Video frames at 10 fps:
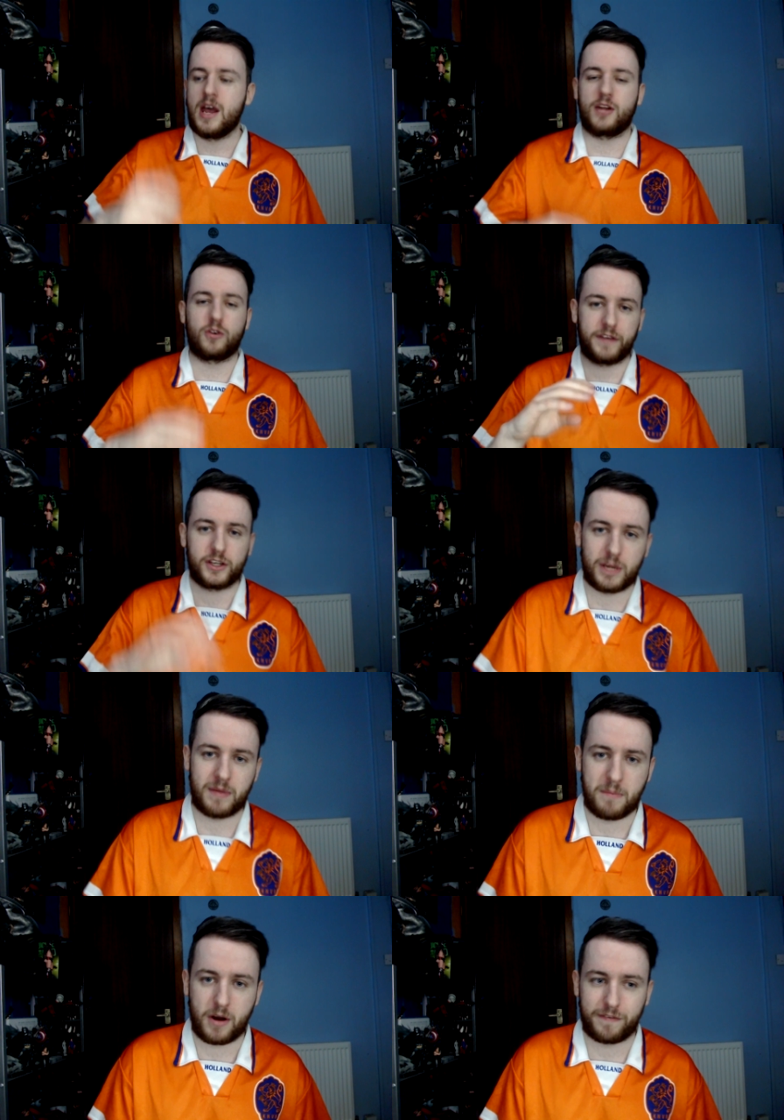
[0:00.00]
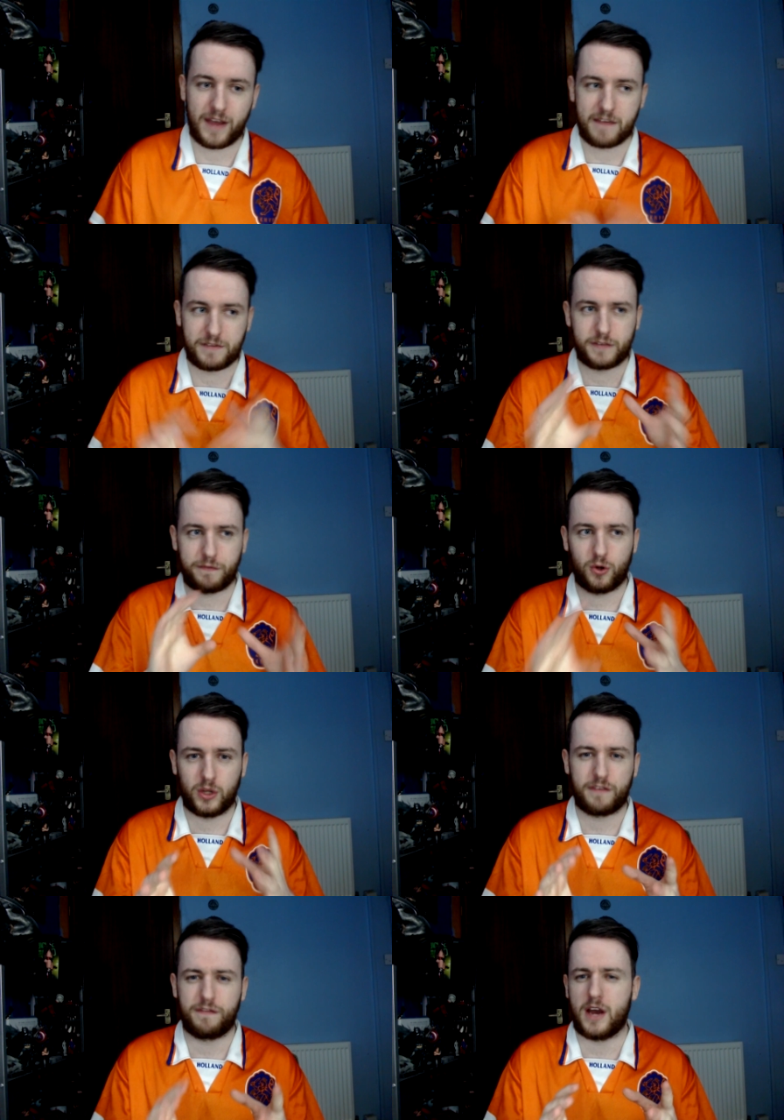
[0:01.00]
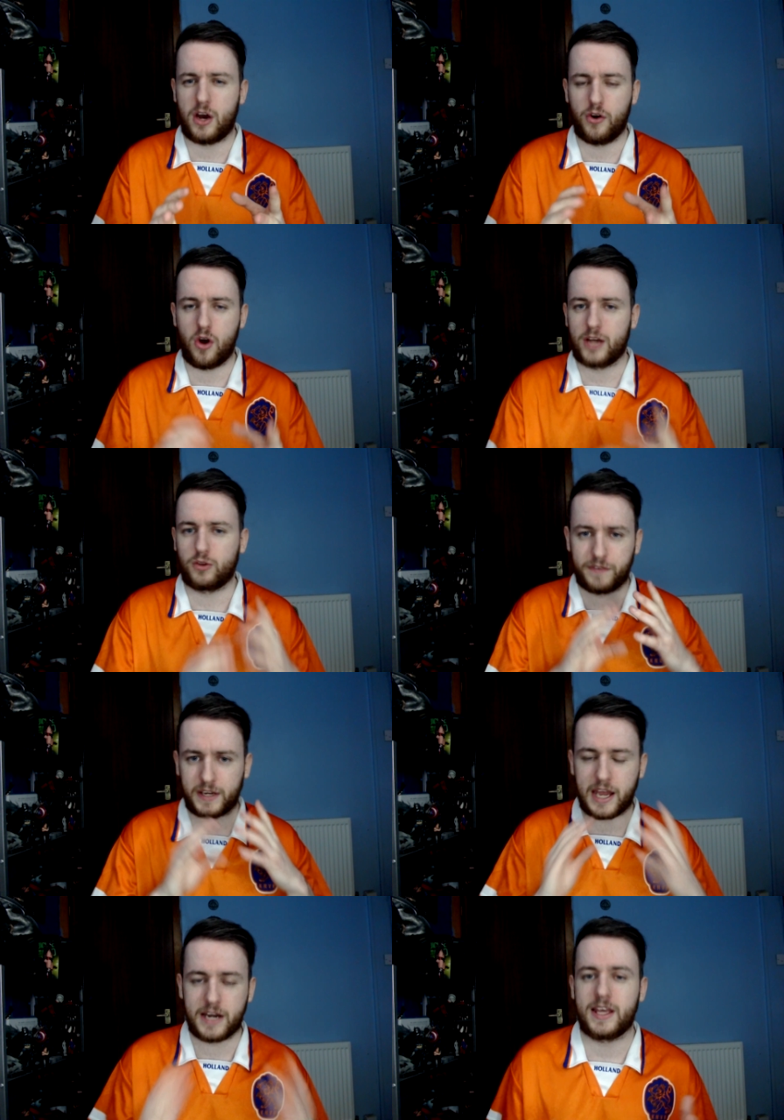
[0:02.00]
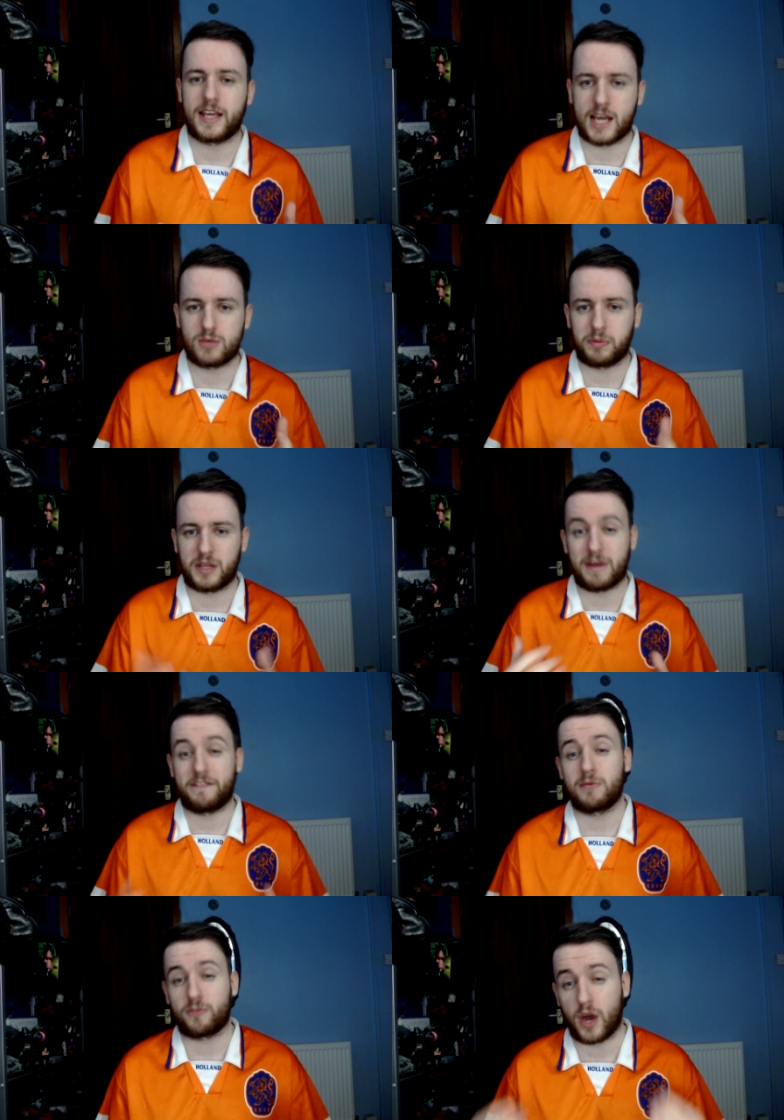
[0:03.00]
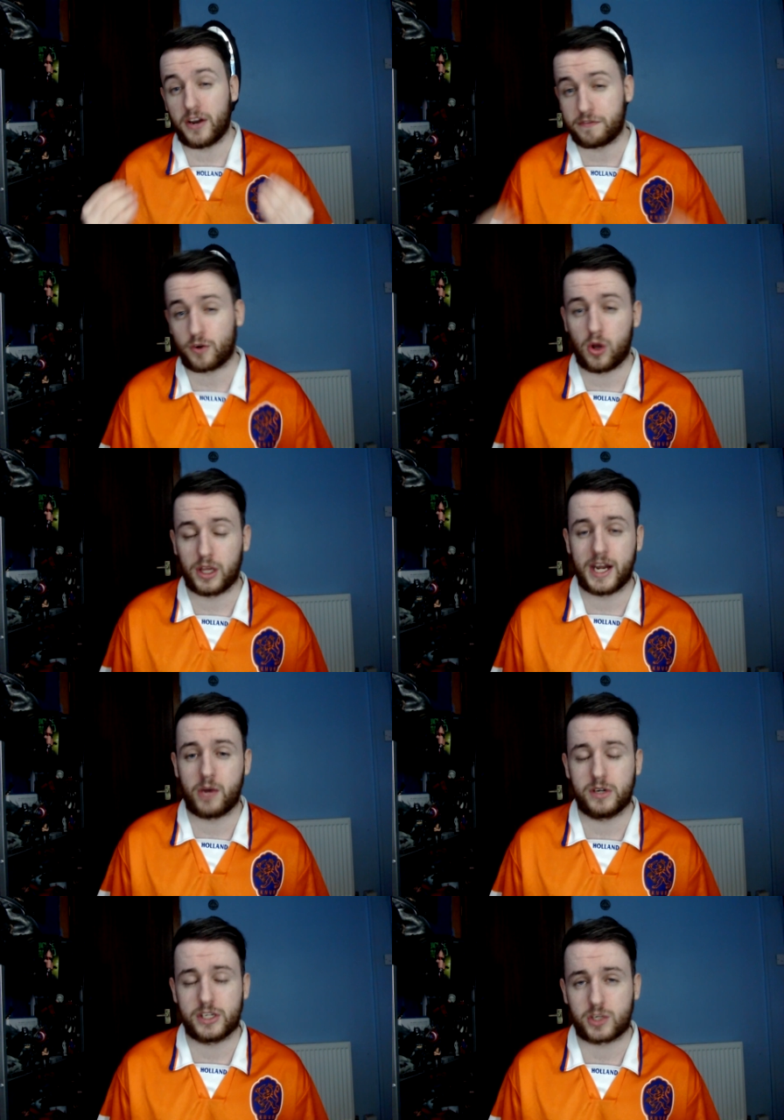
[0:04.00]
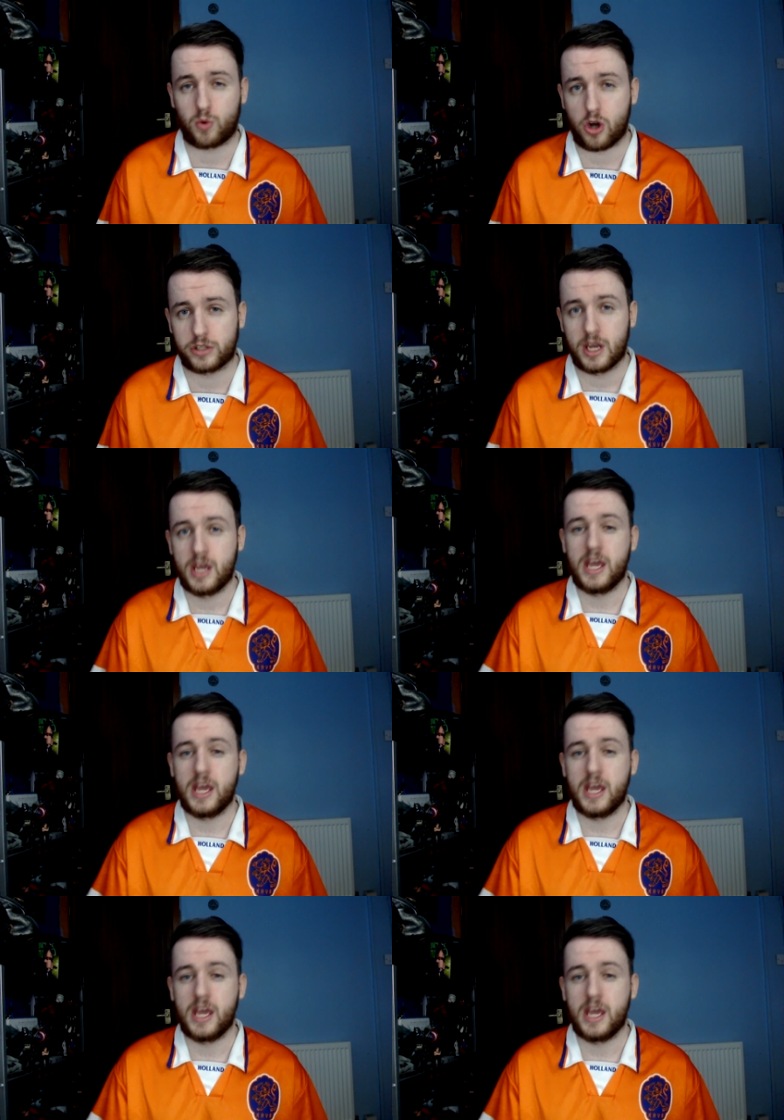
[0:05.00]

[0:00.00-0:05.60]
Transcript: I don't think Jamie Murphy, if he's fully fit or not, I don't think any of the guys will play, but I think we've got enough quality now in the squad,